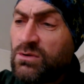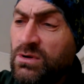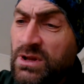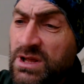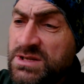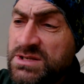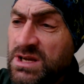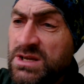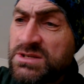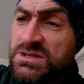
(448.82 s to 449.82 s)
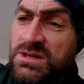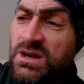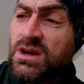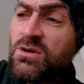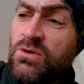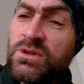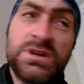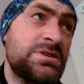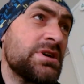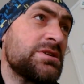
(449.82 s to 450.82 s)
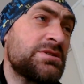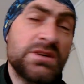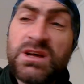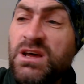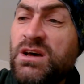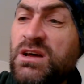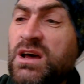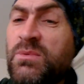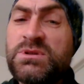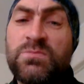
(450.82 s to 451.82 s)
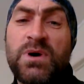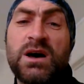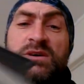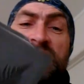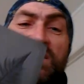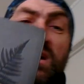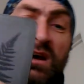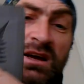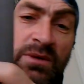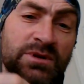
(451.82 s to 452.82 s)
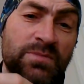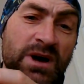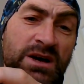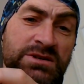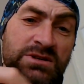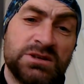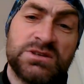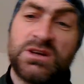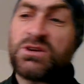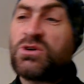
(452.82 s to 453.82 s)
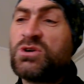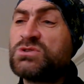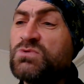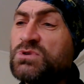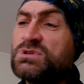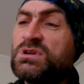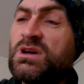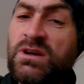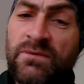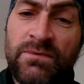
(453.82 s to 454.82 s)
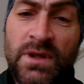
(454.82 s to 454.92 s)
of these things today are coming to pass in God's word today.